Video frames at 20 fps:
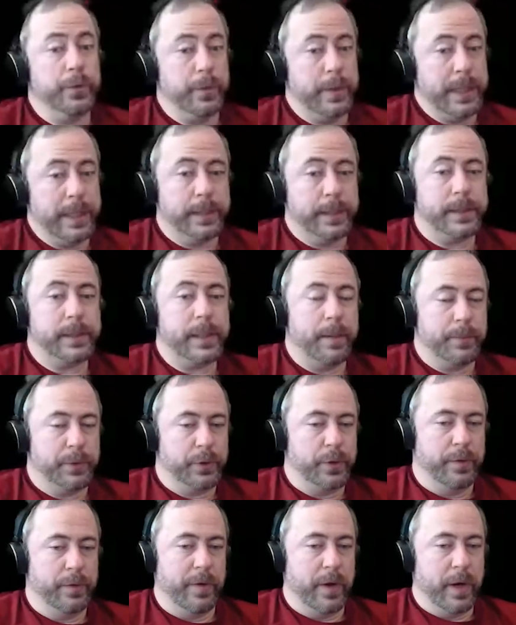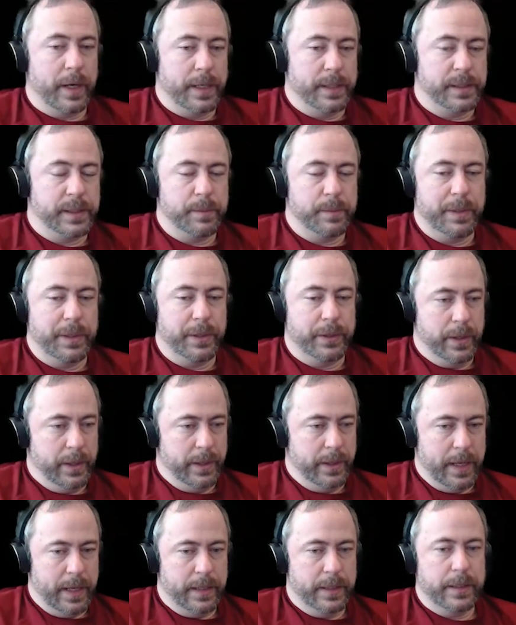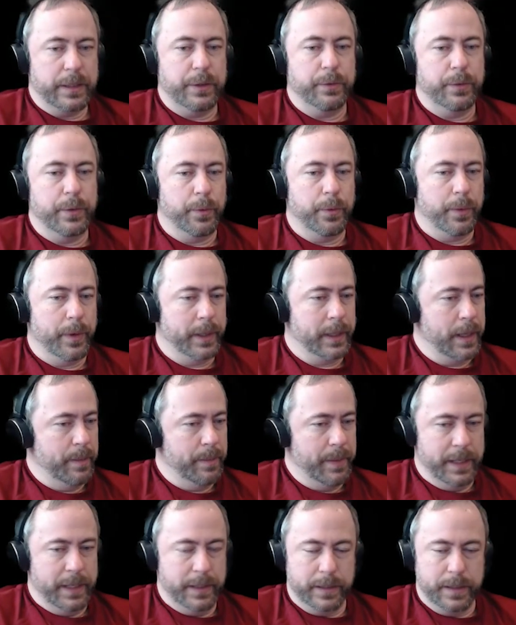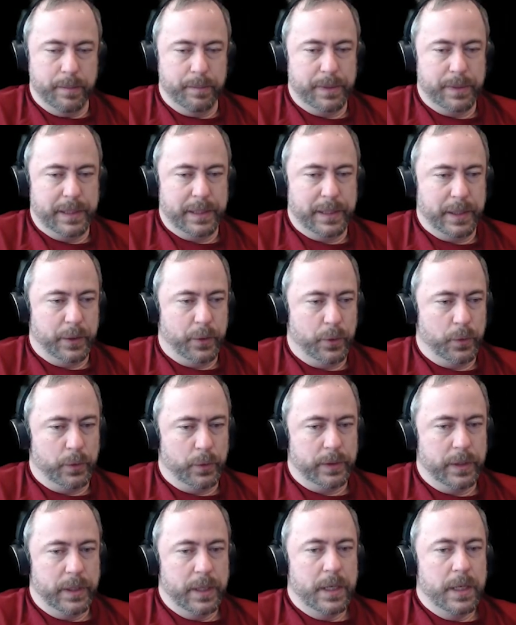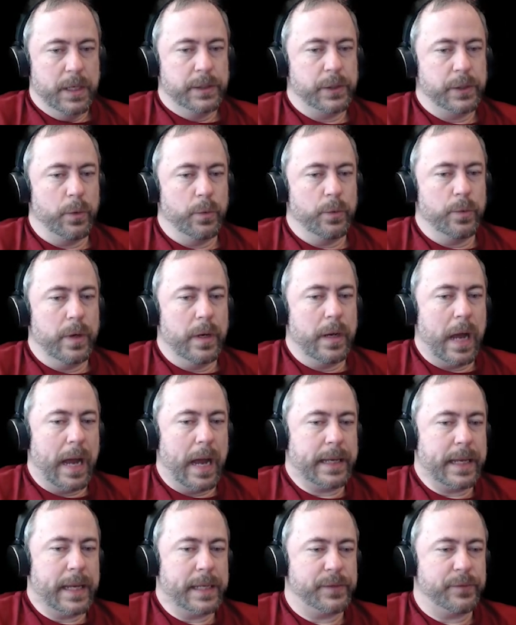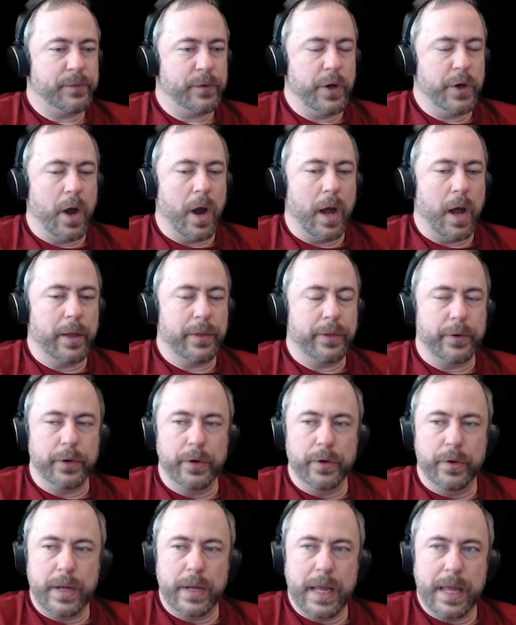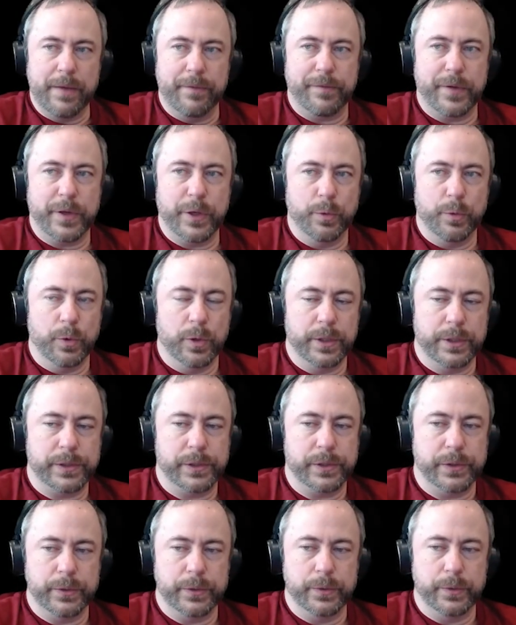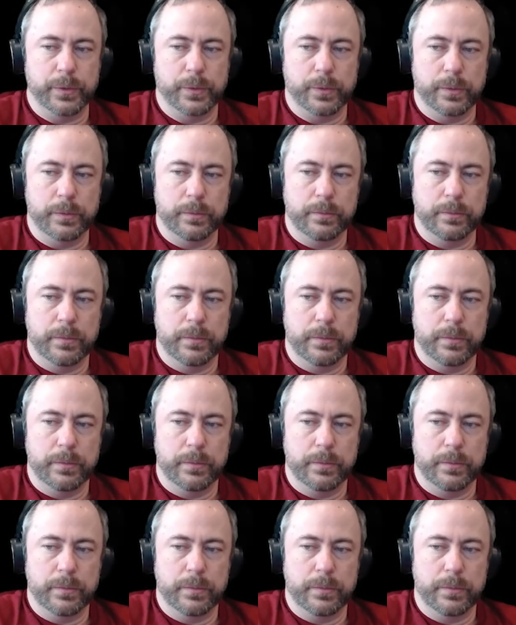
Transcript: need some sort of audience to build on then. You don't want to come in completely cold. So I guess for an author, if you were to